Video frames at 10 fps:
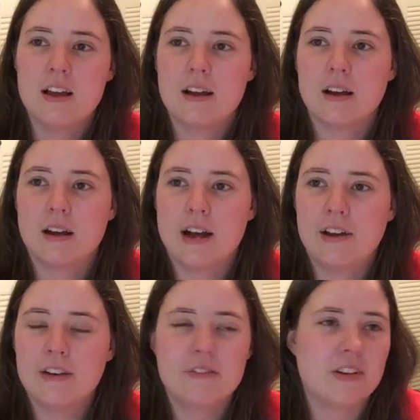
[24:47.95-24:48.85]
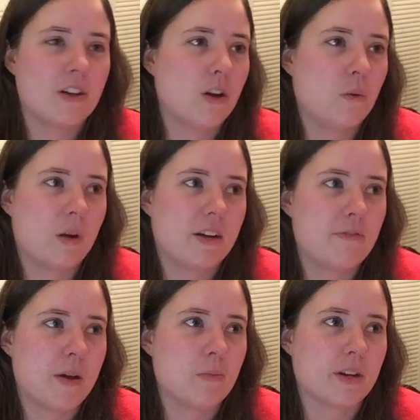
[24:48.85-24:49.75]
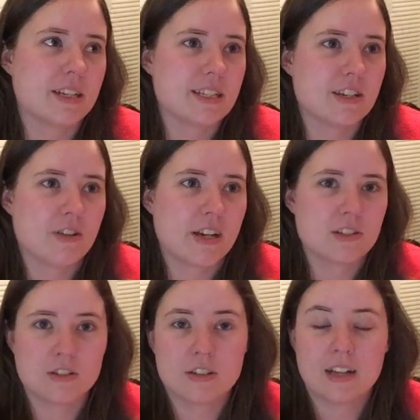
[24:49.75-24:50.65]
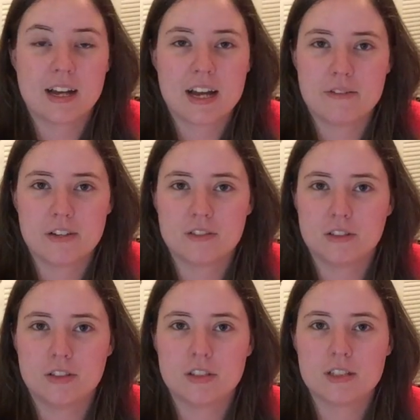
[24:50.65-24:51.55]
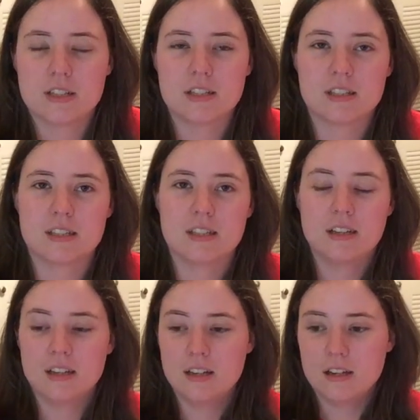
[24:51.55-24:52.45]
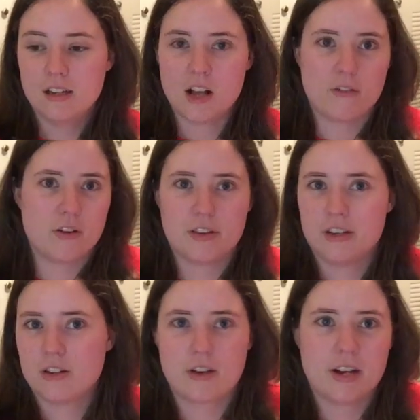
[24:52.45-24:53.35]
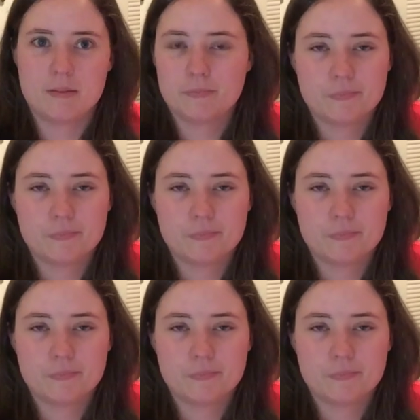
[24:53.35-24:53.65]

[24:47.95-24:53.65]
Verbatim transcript: I don't even know what February's Knit Crates look like. I haven't even looked because of all the Knit Crate